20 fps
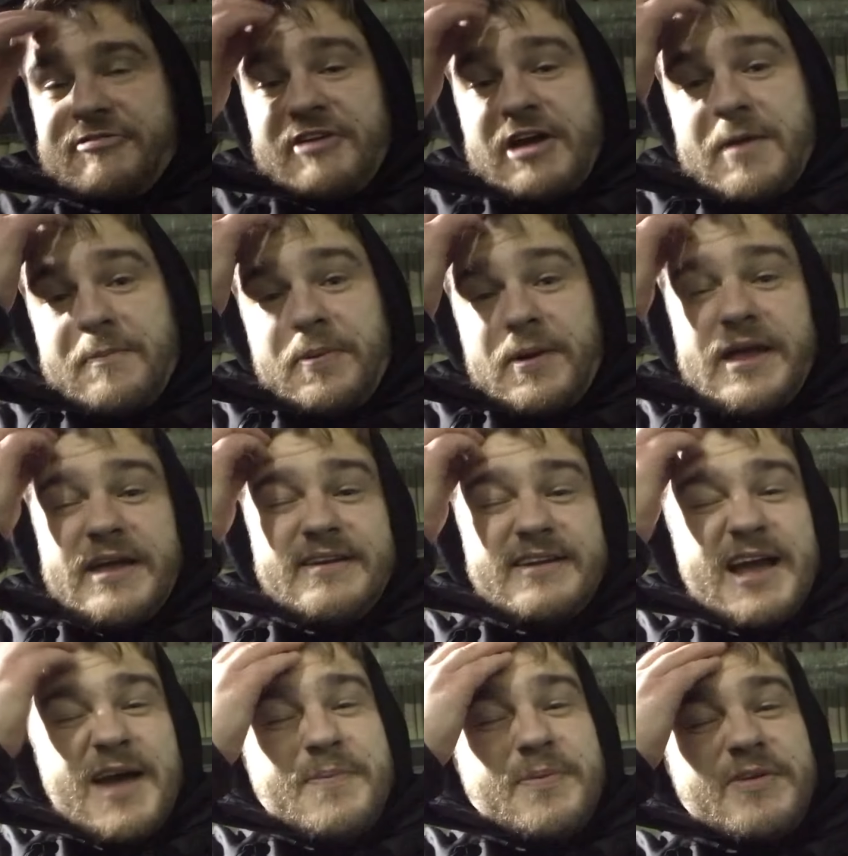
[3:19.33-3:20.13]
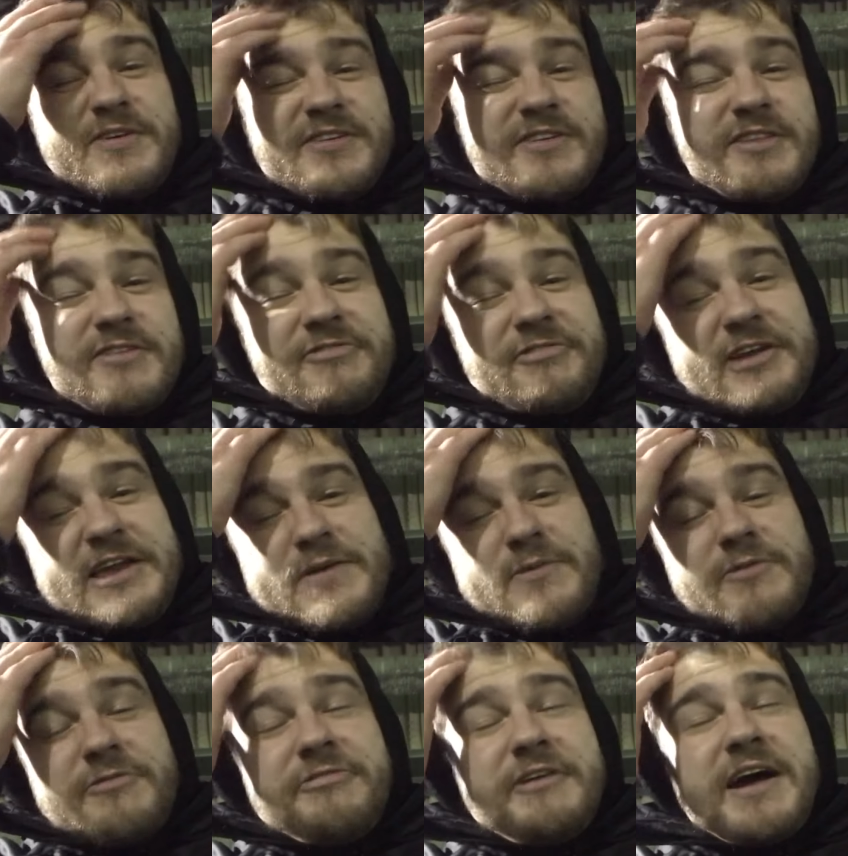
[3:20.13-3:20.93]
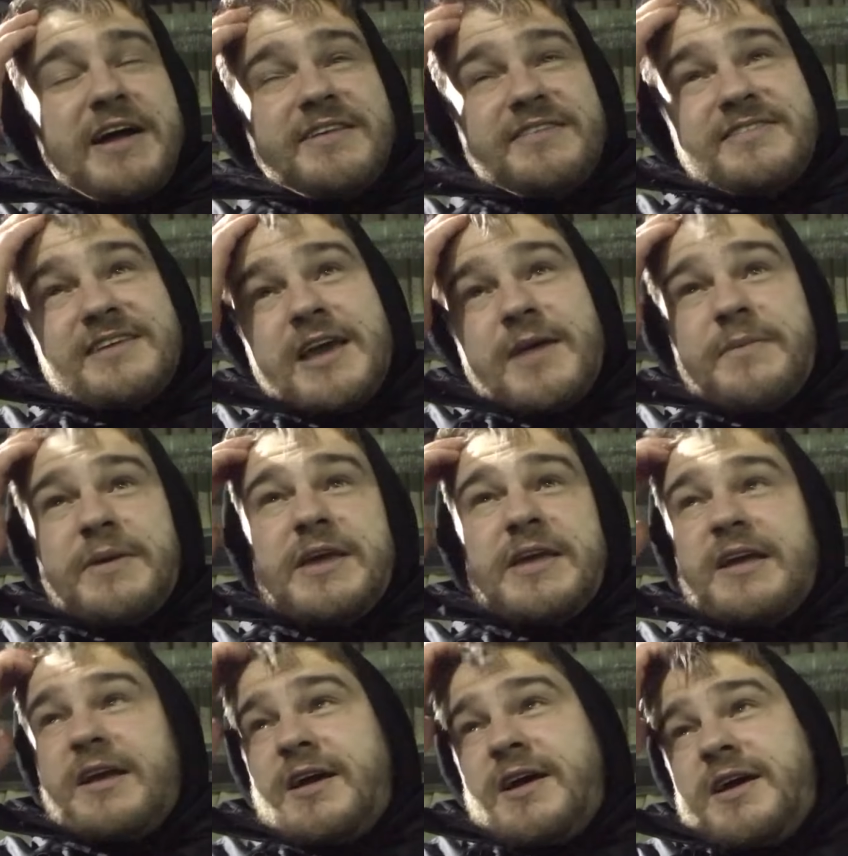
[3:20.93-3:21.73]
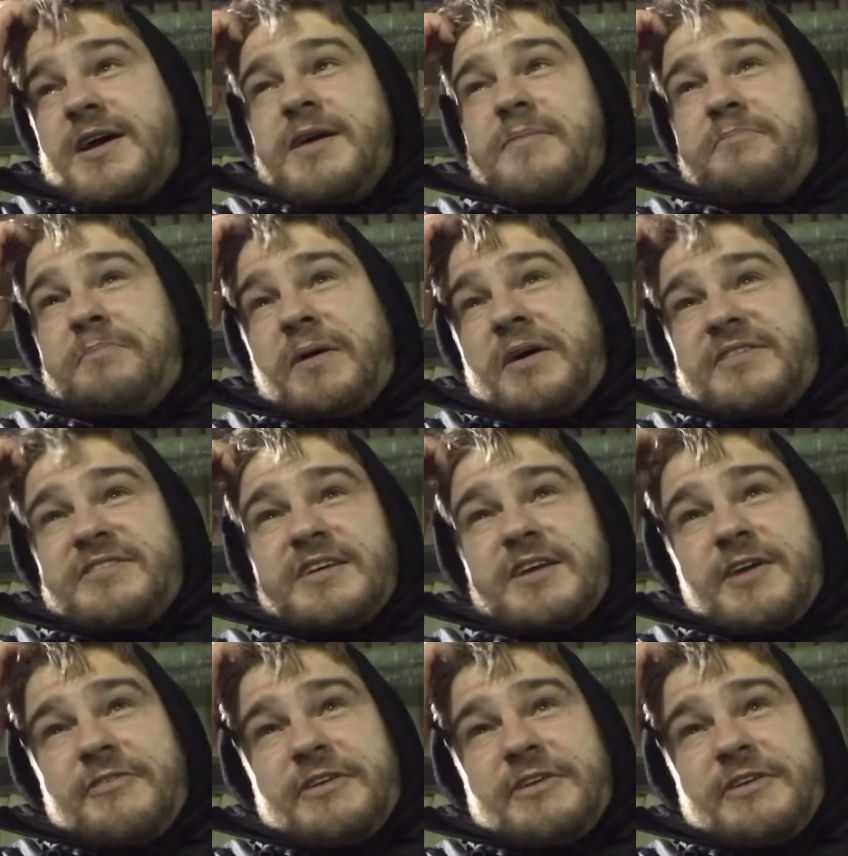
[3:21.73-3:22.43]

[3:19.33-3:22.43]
Fair play, Nappers and the Fleetwood fans, they'll be buzzing.